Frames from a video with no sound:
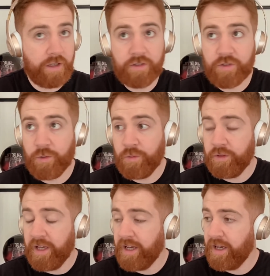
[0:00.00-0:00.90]
So
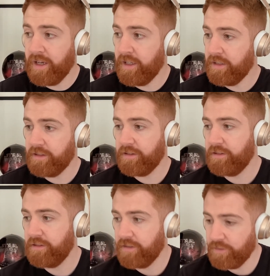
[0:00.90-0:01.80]
yeah,
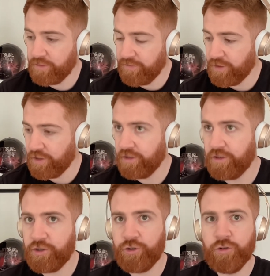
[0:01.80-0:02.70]
I'll give you
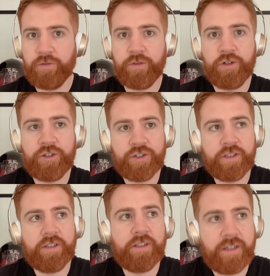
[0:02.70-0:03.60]
the short version.
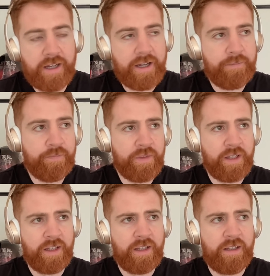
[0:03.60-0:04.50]

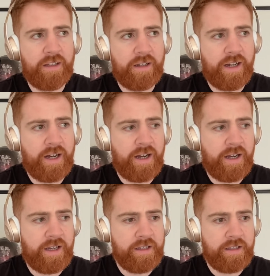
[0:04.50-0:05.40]

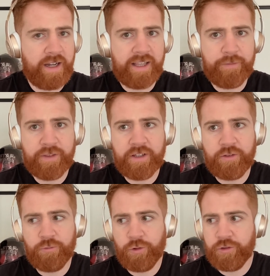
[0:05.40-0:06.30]
I left
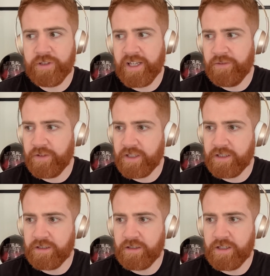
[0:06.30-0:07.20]
the Royal Navy
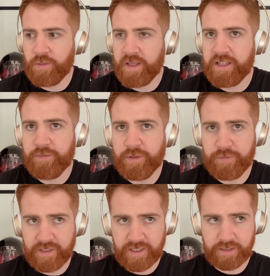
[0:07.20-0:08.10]
in
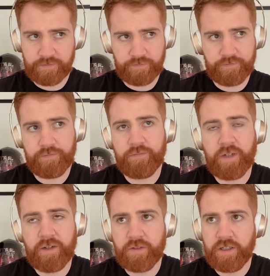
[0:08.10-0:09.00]
2015
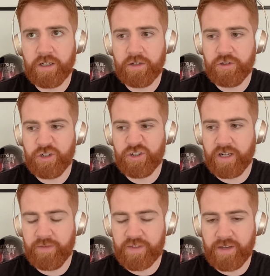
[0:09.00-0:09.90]
after just
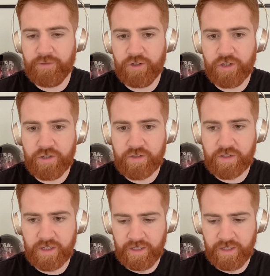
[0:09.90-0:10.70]
shy of 7 years.